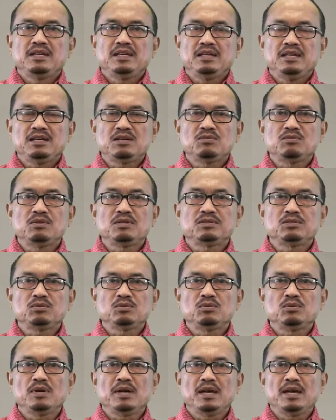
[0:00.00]
equal
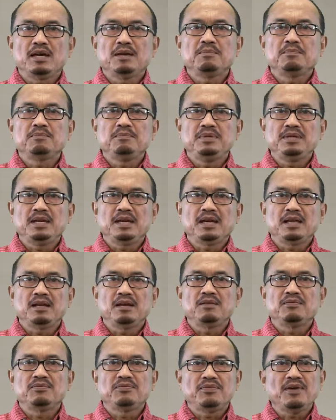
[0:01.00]
to
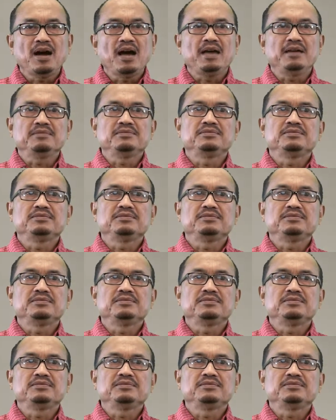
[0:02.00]
MBL5.